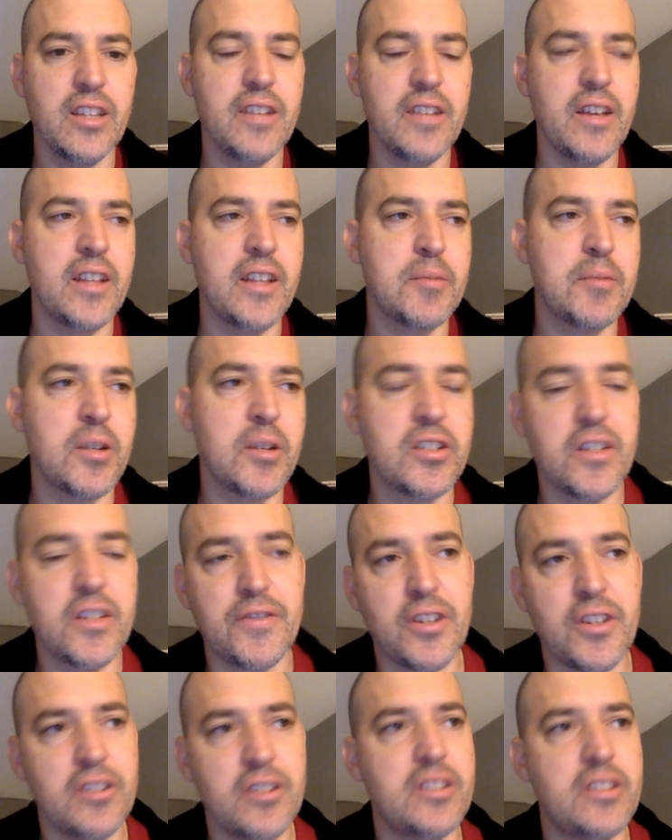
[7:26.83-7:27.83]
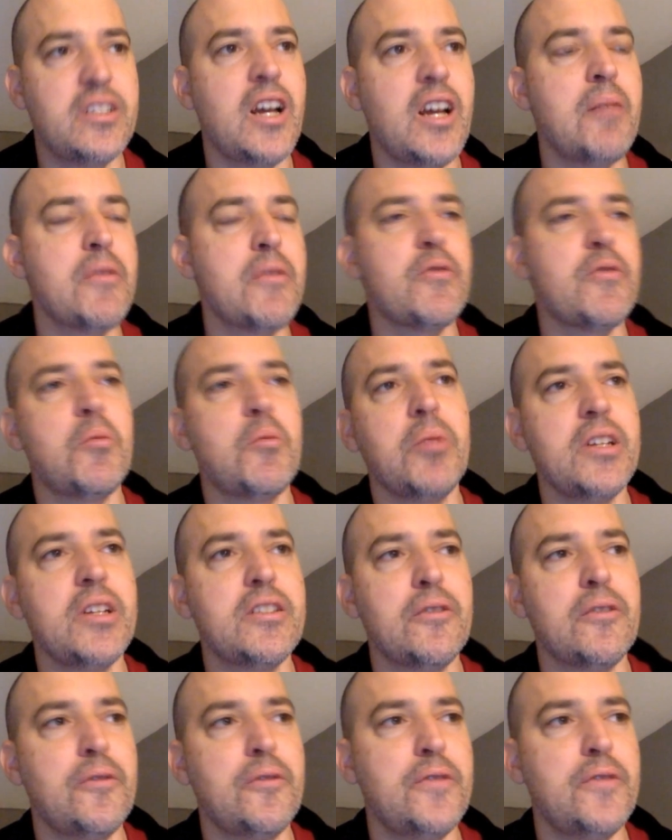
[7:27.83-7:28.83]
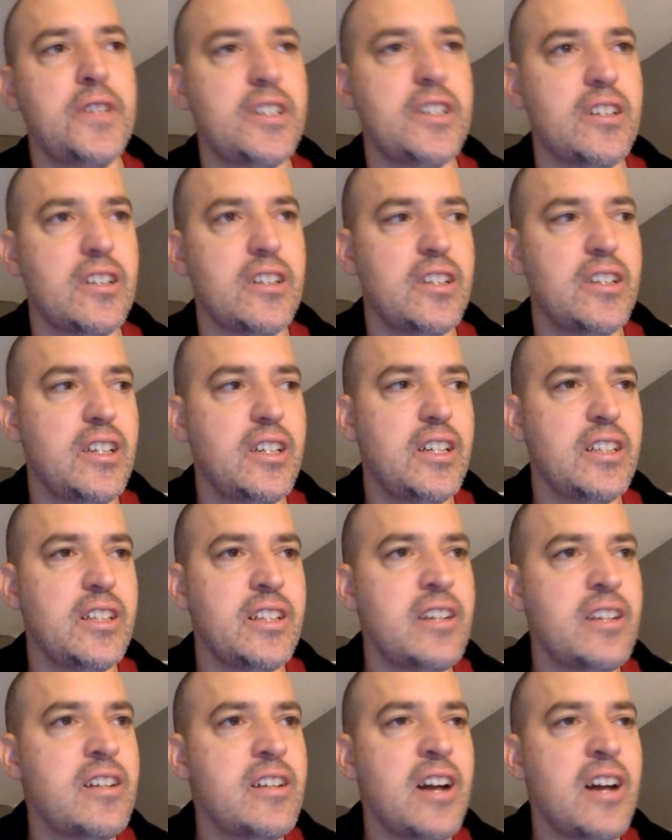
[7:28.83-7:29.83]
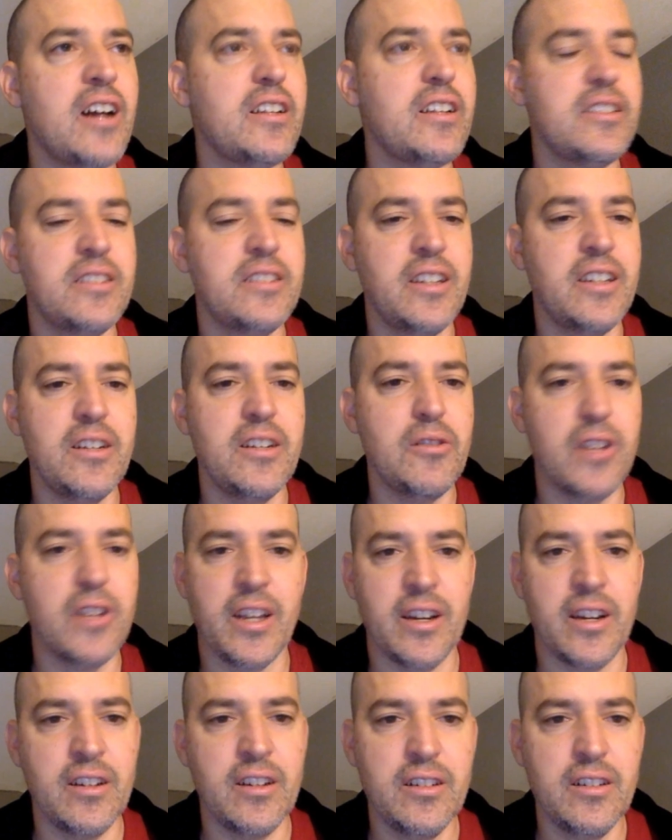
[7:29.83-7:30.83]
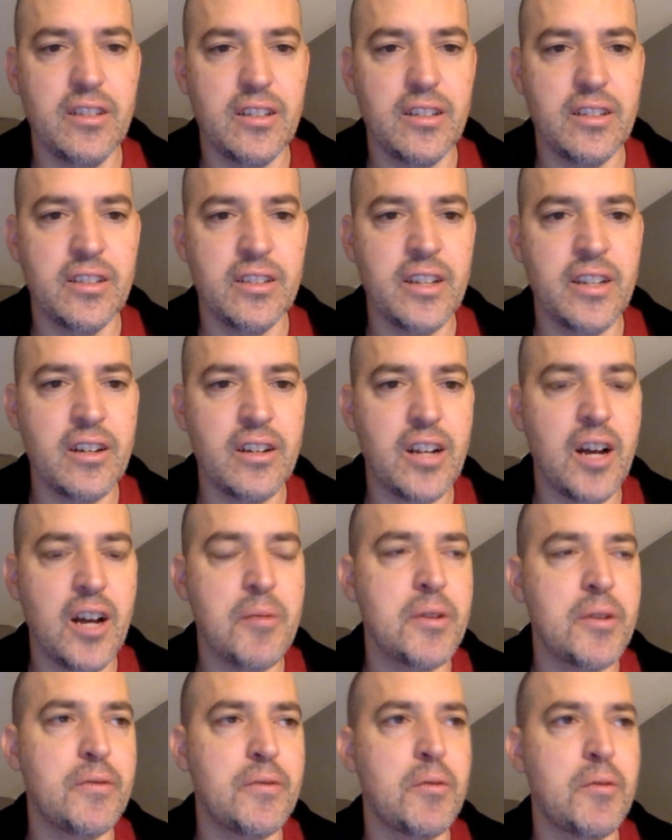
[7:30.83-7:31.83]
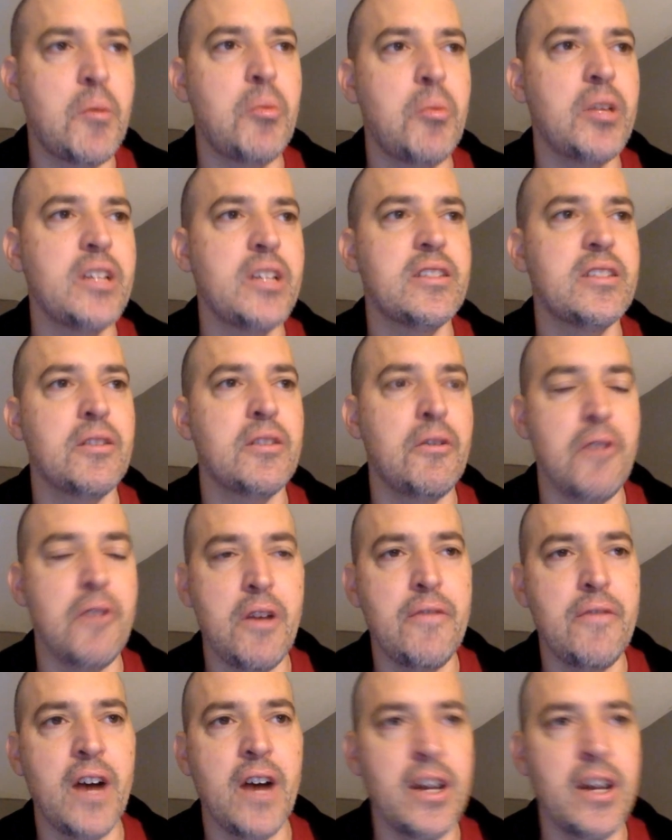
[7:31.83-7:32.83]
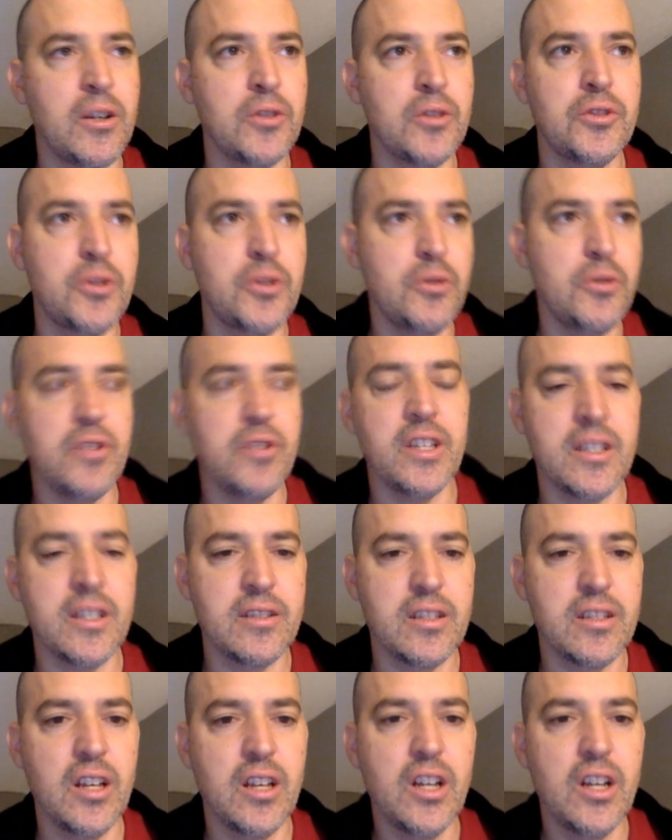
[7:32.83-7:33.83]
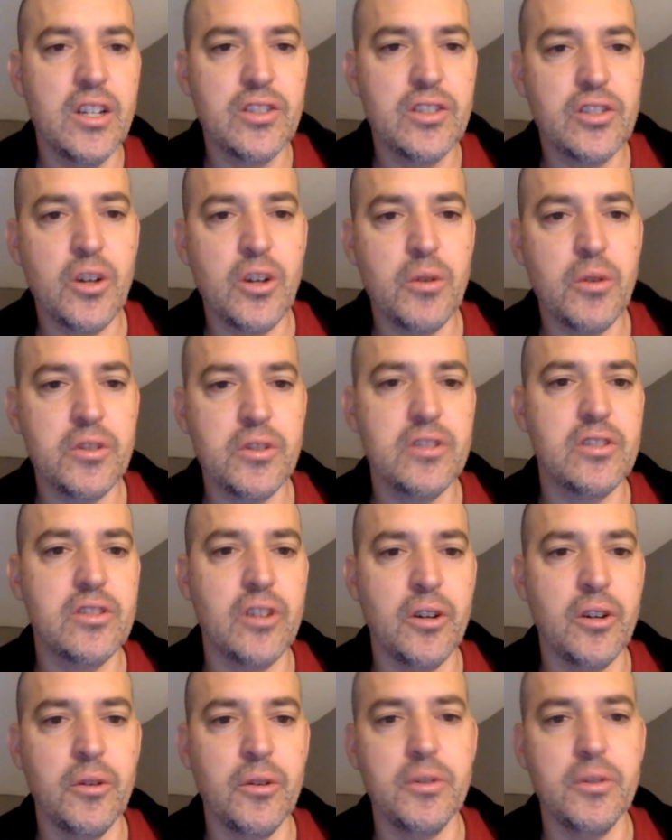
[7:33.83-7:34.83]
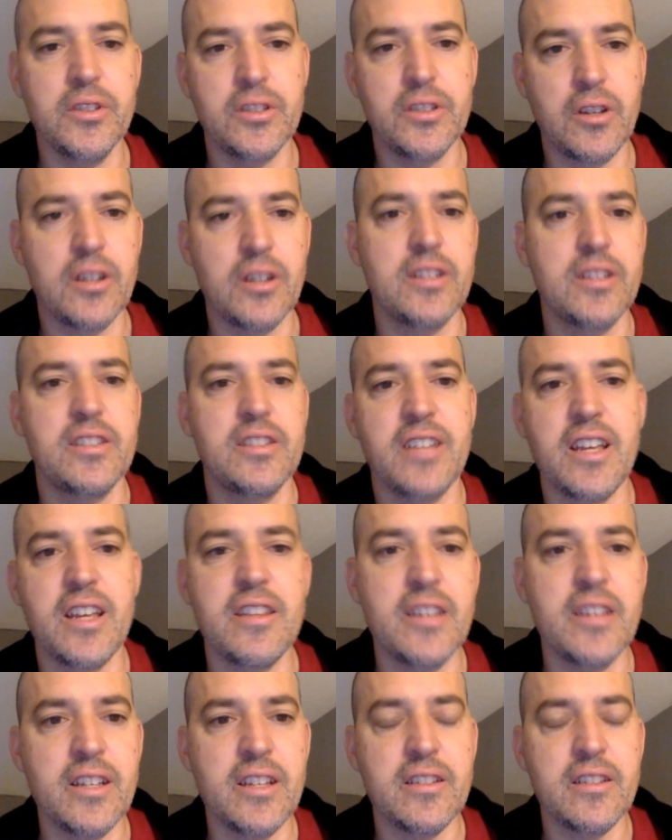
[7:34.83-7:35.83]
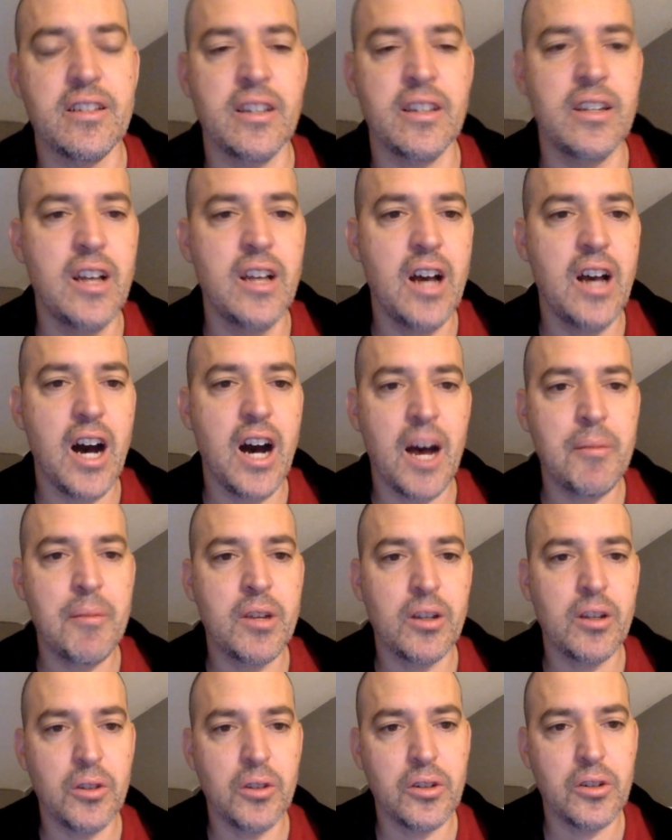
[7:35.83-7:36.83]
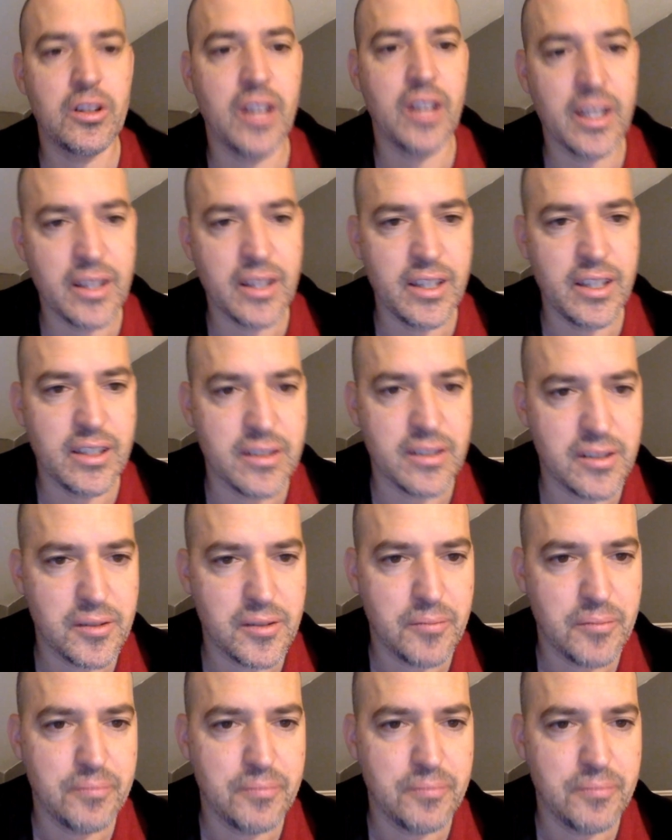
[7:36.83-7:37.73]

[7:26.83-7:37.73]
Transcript: Especially if they're coming from a place of fear. They don't care. They're coming from a place of, if I don't do this, so and so is going to say this, and I'm going to look like this.